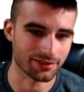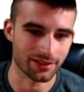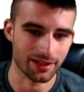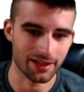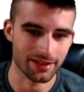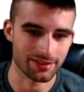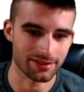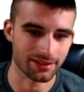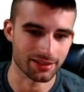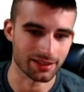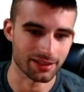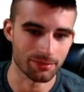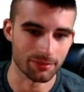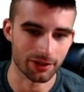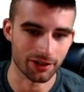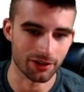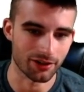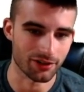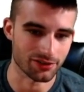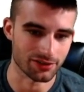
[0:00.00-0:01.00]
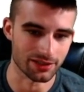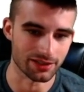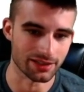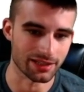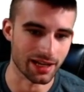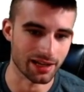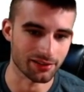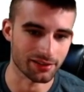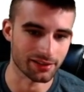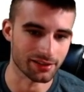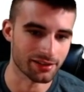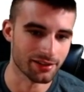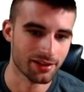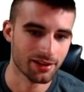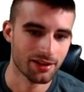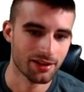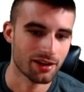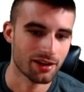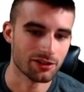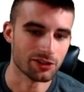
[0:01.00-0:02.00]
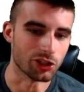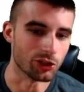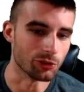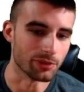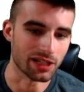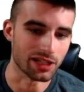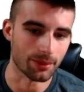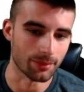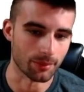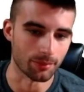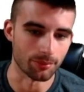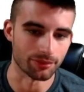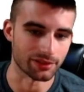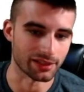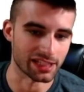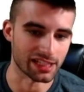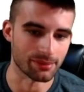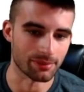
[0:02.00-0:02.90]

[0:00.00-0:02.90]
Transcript: guys like him and Carson Kelly do become in play.